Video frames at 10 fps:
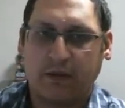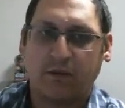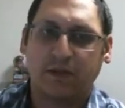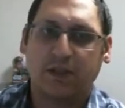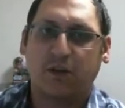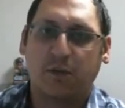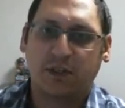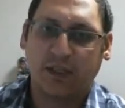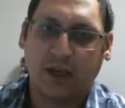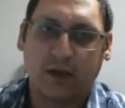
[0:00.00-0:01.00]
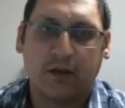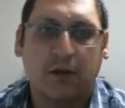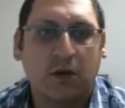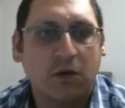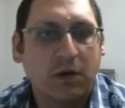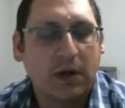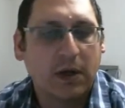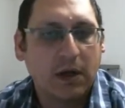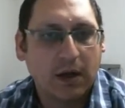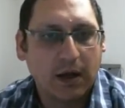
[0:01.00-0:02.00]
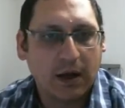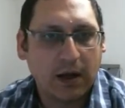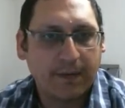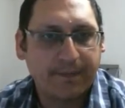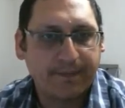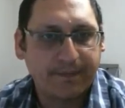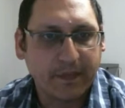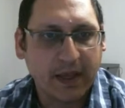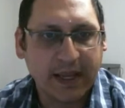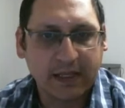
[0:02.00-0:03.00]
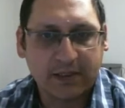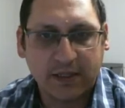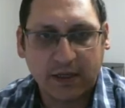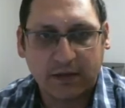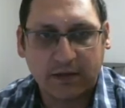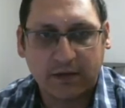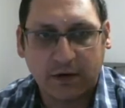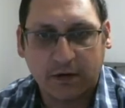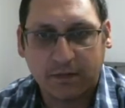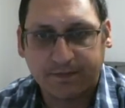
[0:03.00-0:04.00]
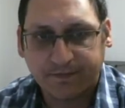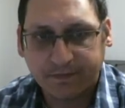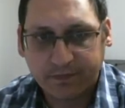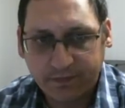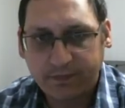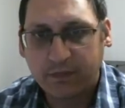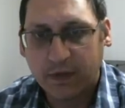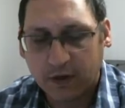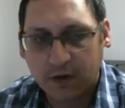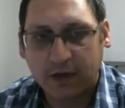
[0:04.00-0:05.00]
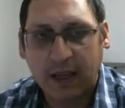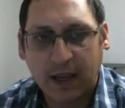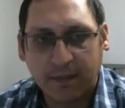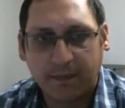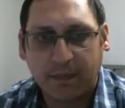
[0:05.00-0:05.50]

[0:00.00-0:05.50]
wasn't too much that he can do against it. So, good game.